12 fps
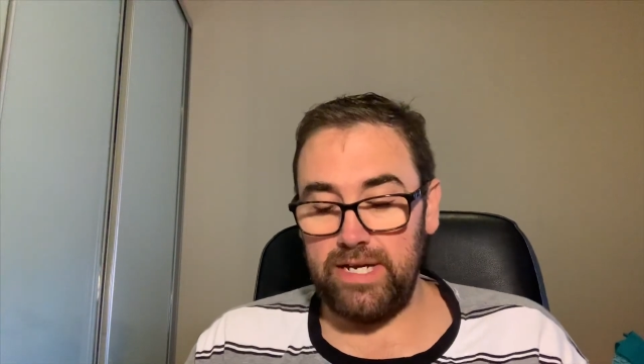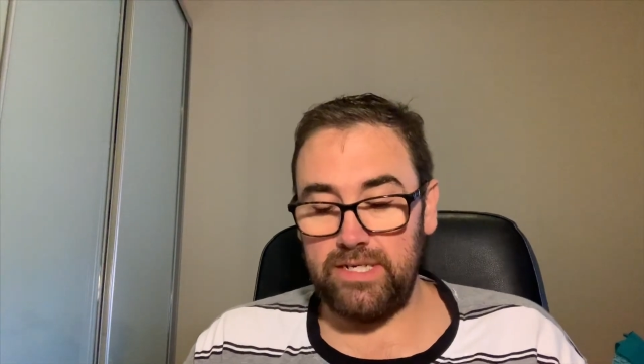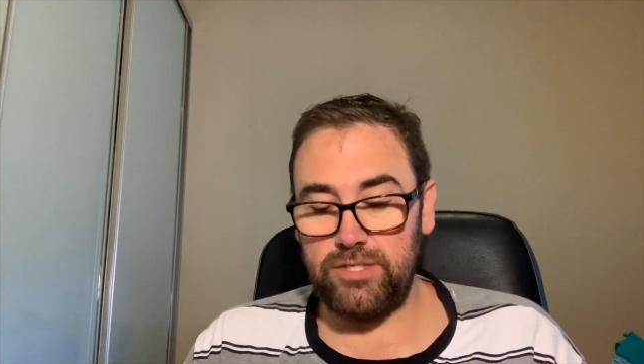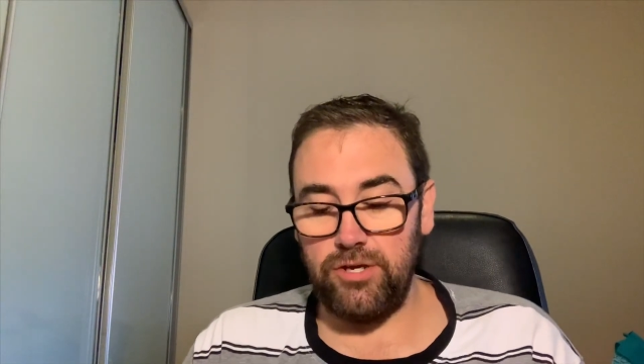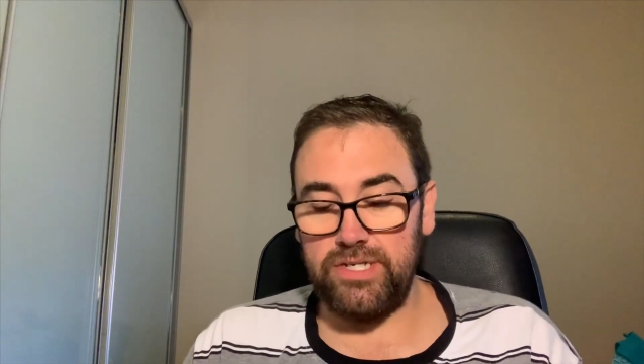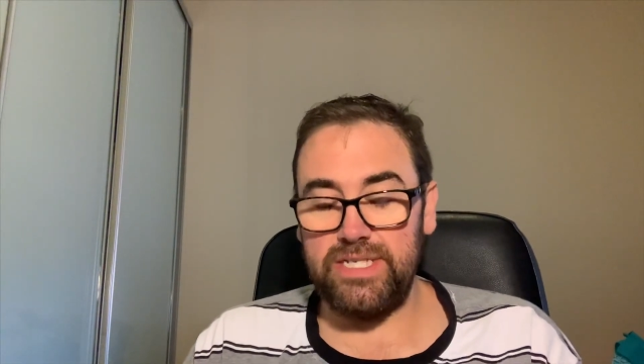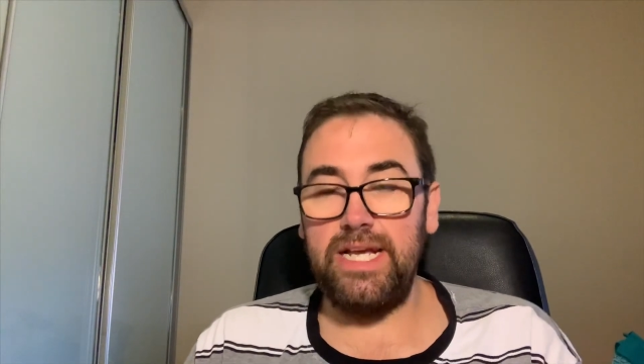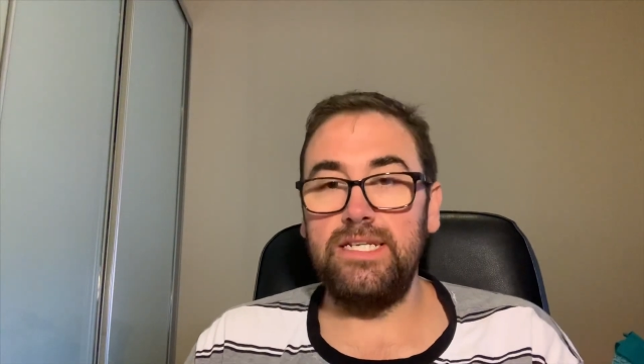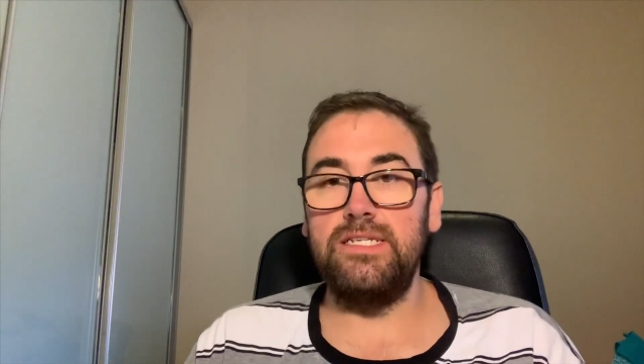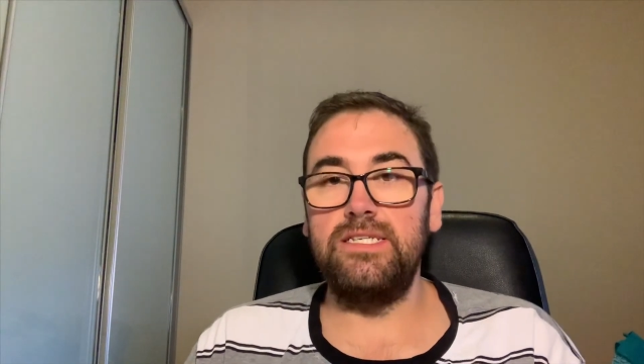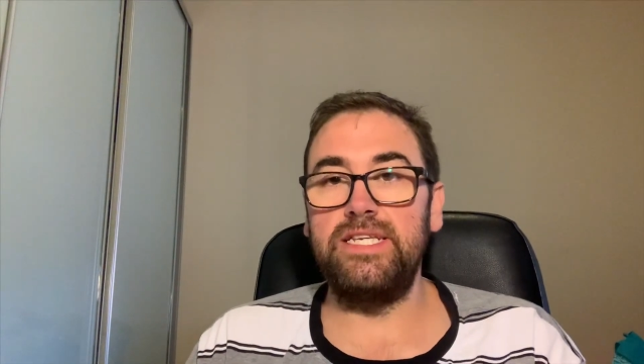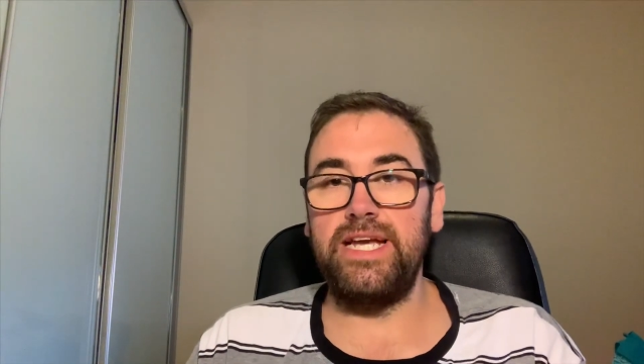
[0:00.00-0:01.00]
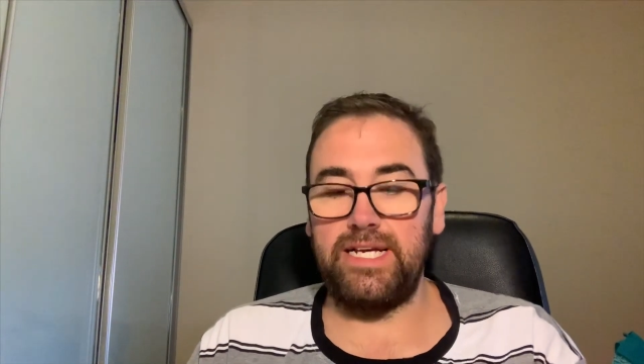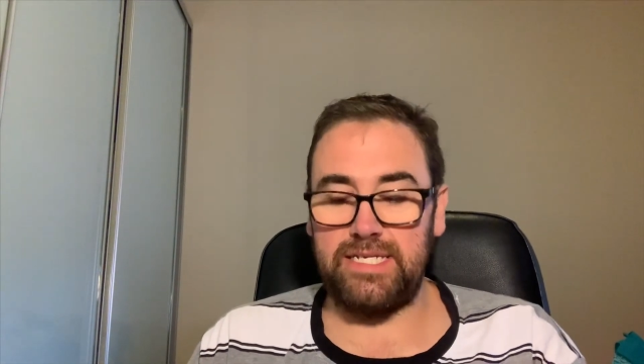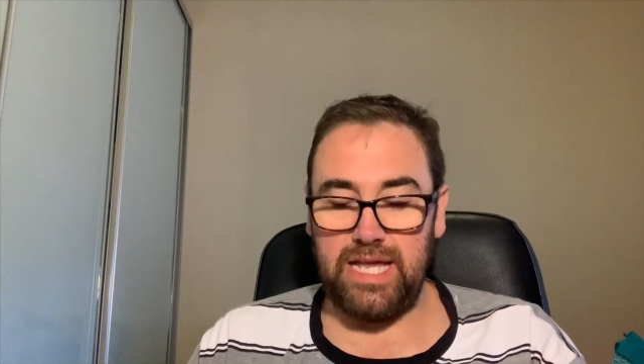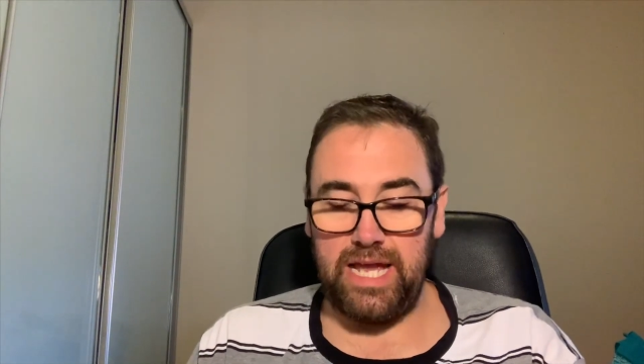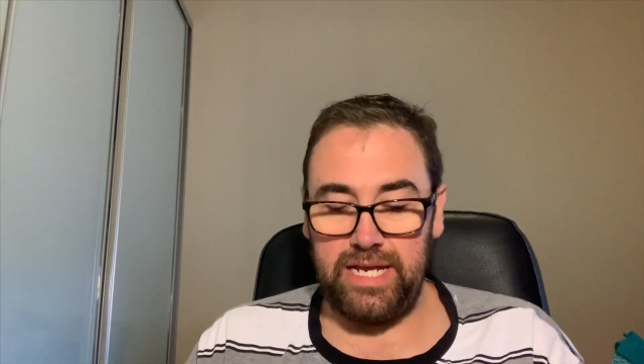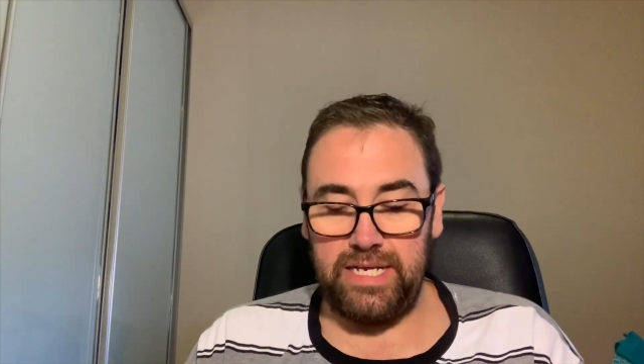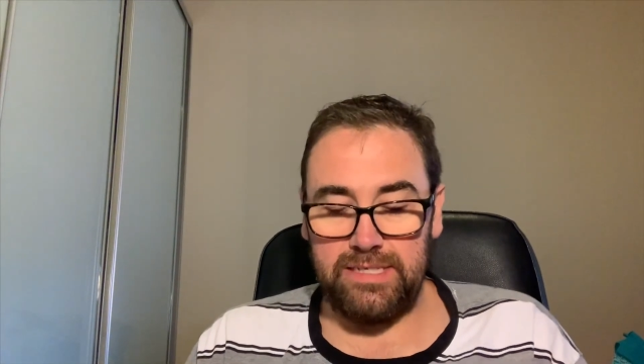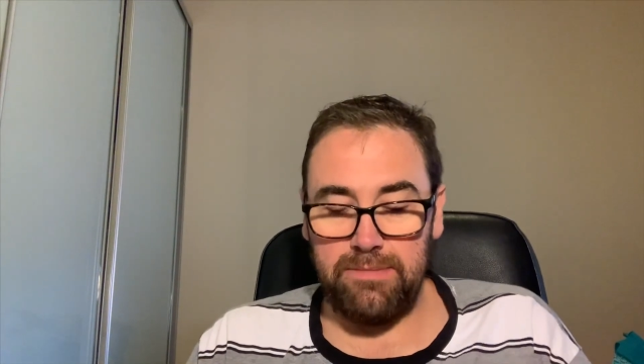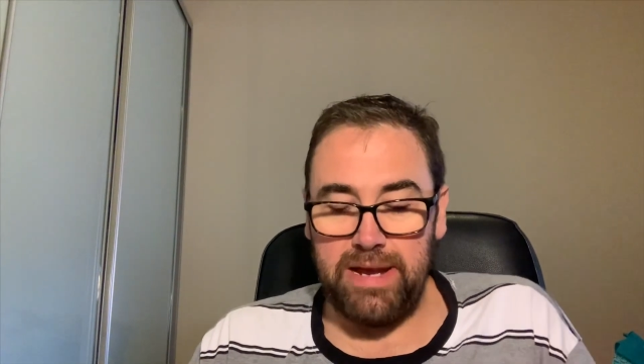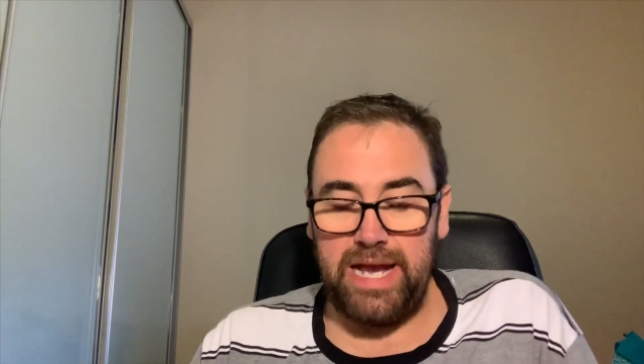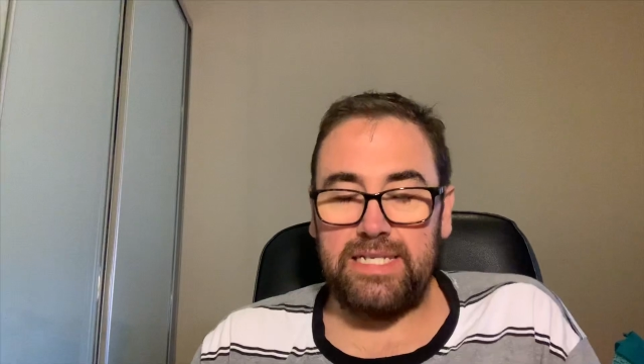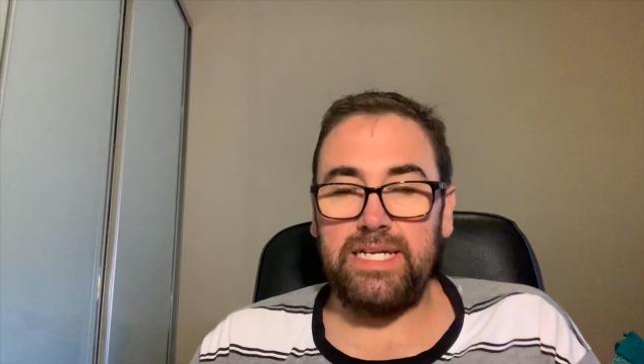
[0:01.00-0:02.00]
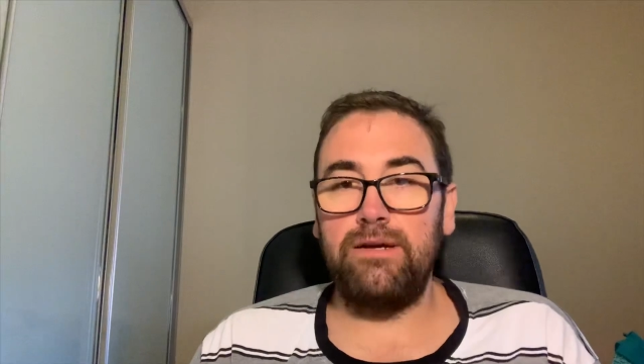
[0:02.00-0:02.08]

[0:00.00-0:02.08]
So season 6 is amazing.